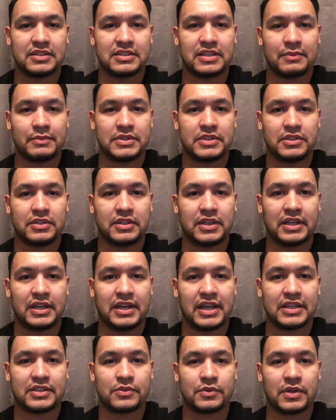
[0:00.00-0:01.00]
They sent me to get
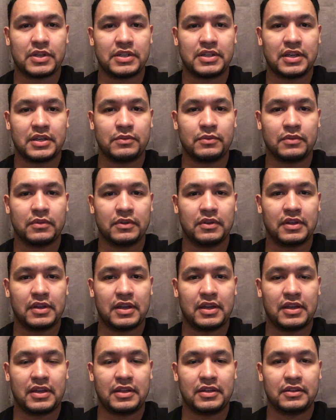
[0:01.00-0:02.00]
an x-ray done
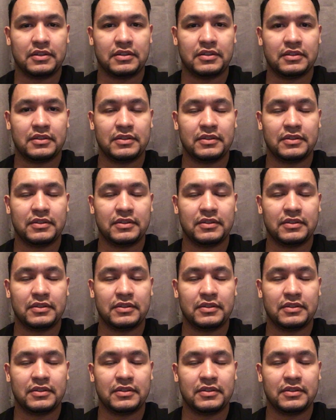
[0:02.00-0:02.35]
and